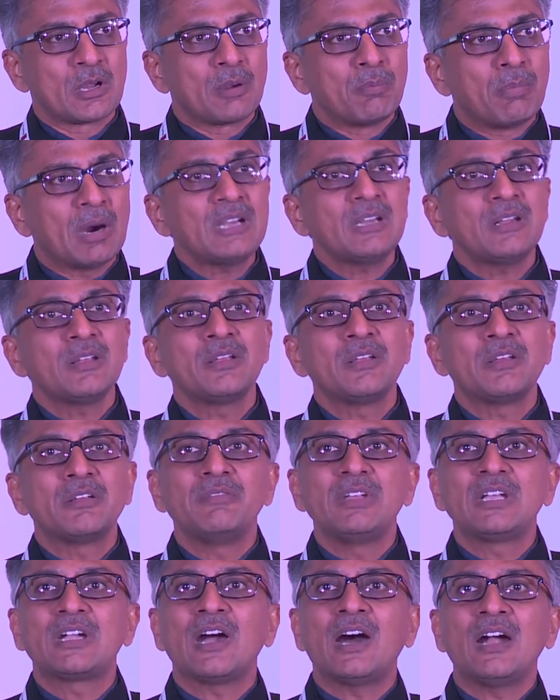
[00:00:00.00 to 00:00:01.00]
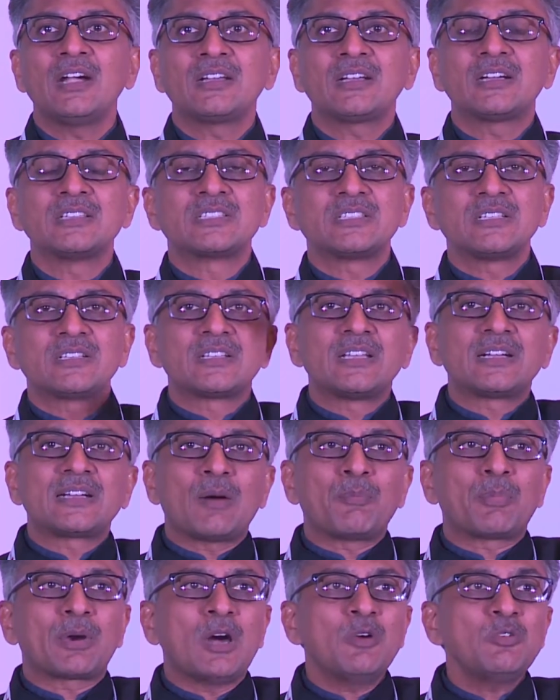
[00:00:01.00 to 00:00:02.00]
But we can't consider that
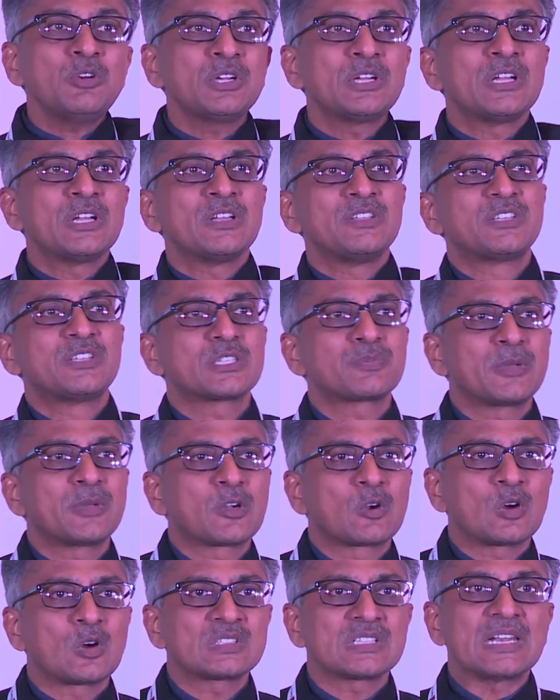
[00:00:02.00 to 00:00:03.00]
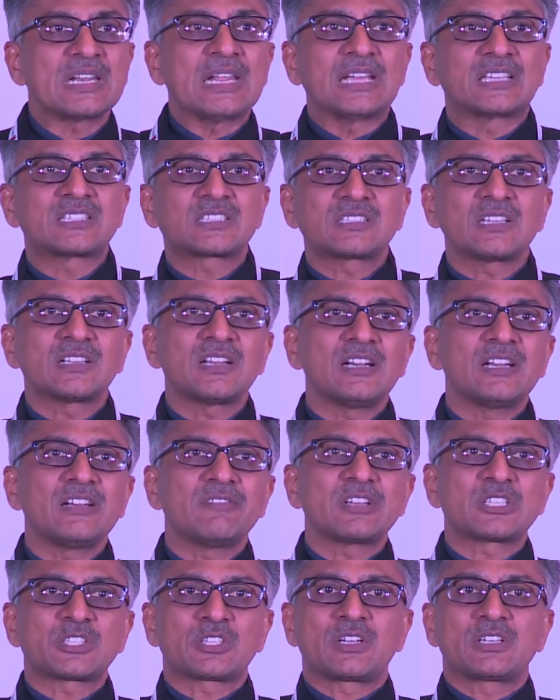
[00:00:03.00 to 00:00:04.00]
up round just because an external
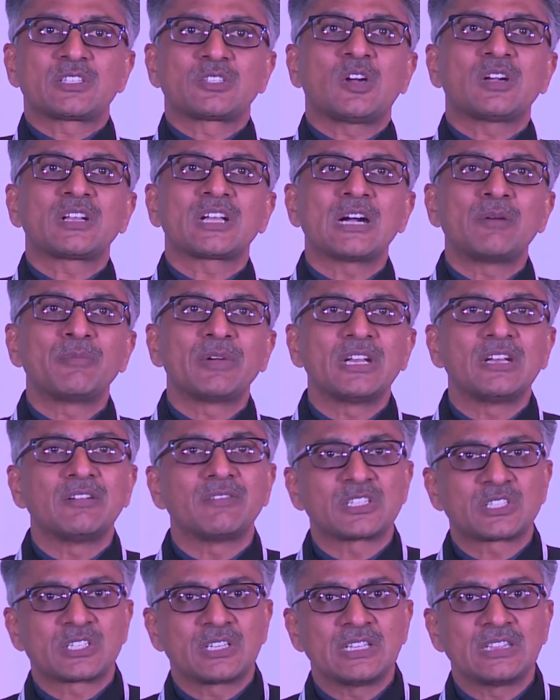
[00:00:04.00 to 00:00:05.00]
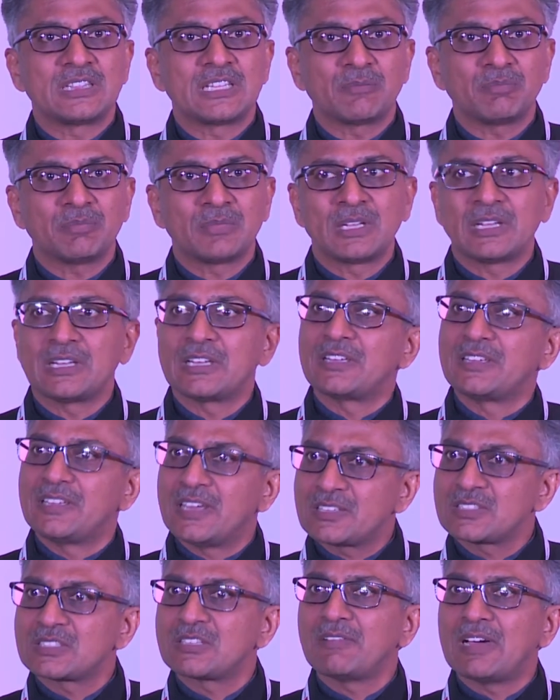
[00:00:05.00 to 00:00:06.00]
investor has not come and invested in them.
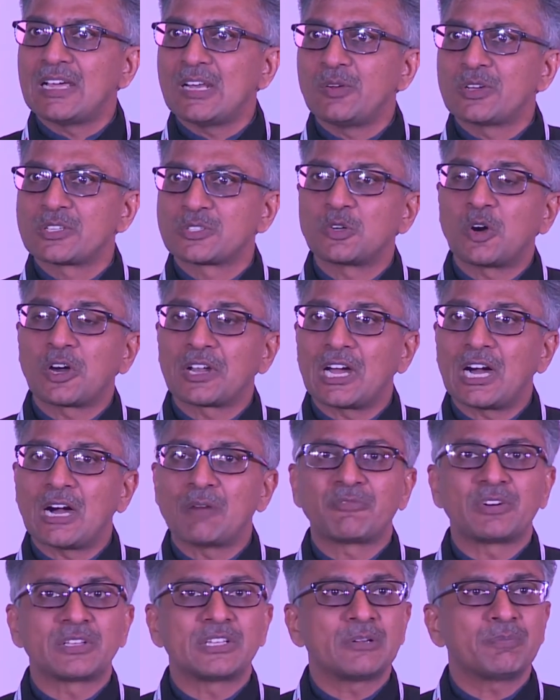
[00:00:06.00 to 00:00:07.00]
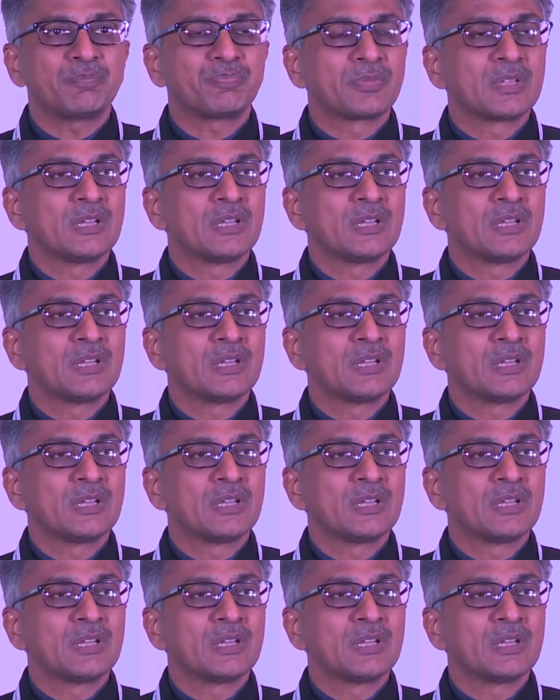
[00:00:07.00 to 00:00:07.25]
Yes, the value has gone up for them.